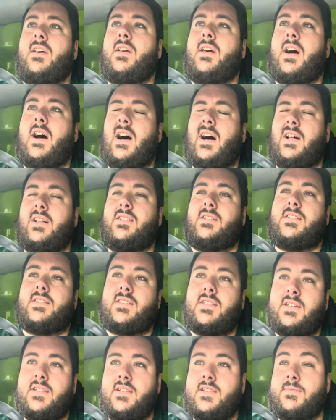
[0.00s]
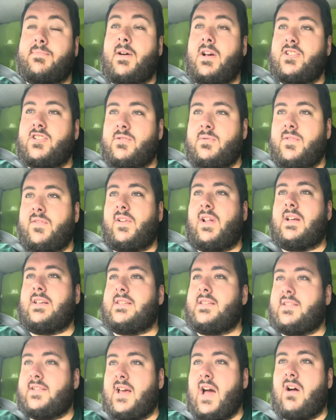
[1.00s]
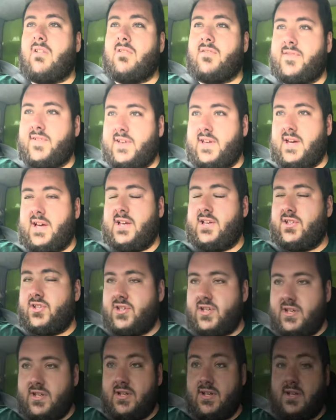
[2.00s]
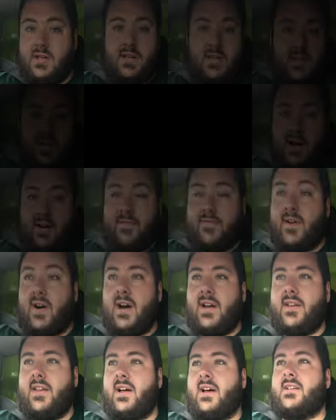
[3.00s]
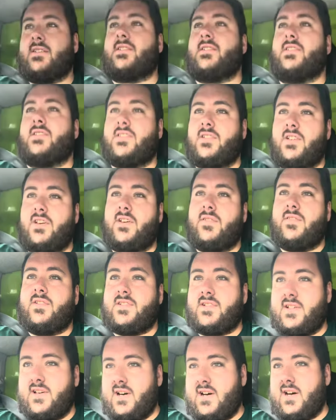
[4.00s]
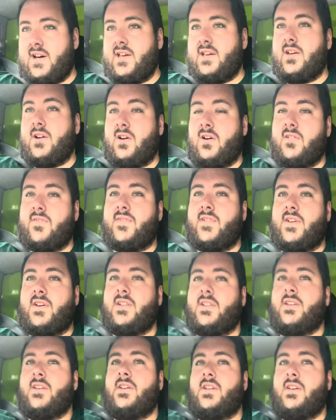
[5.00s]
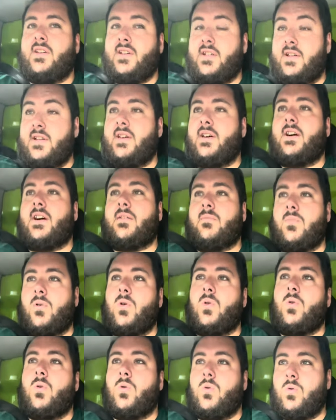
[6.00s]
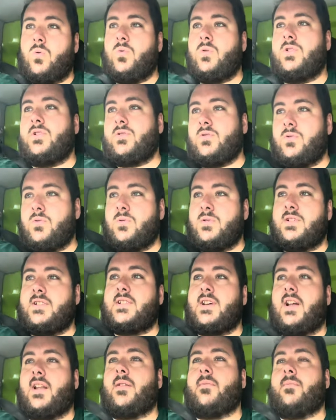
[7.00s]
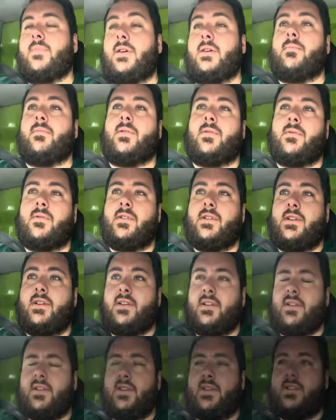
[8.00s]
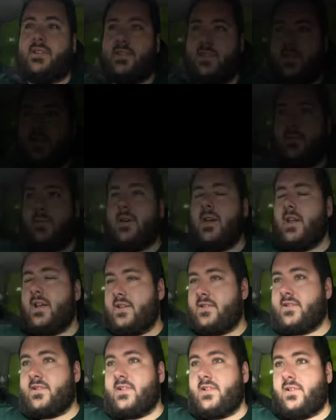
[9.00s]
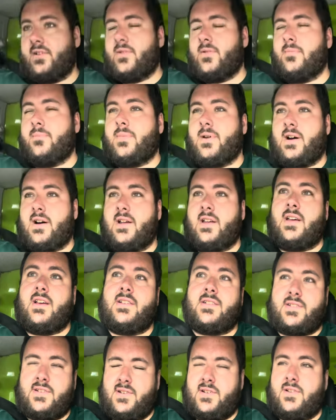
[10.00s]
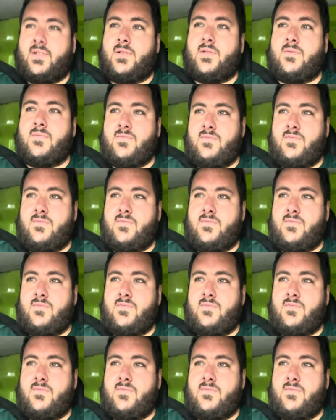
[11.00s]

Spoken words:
And especially with like scarification, I find that's the service that I offer, that I'm always telling people that it is going to look bad, it is going to look